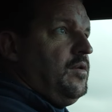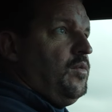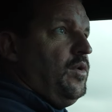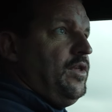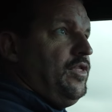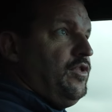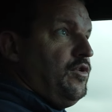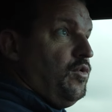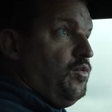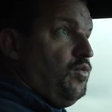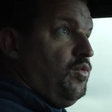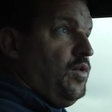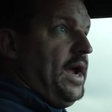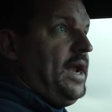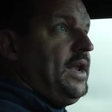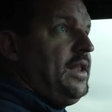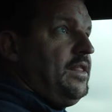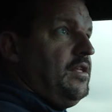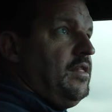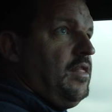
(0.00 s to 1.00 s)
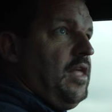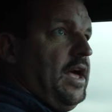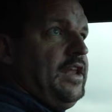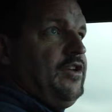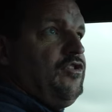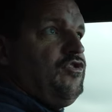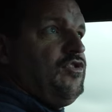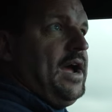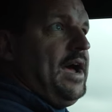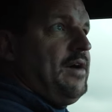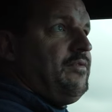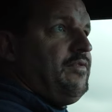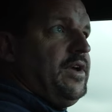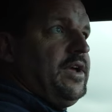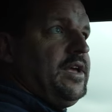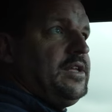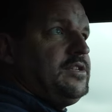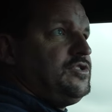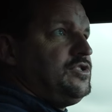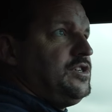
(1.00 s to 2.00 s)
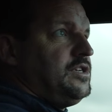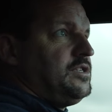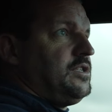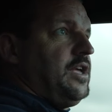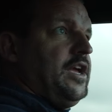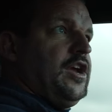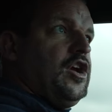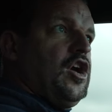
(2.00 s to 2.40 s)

when they're right in the line of traffic, it's just like